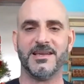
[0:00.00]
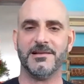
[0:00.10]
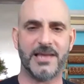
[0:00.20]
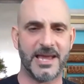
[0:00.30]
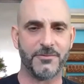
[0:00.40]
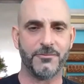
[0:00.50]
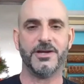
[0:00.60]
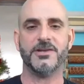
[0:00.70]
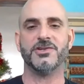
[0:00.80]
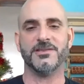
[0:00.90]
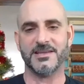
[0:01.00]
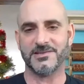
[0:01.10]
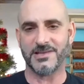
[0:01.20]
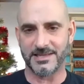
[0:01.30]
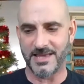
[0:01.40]
and language and
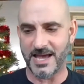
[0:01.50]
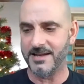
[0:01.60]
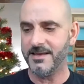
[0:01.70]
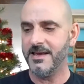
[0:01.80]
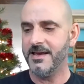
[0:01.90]
things like that,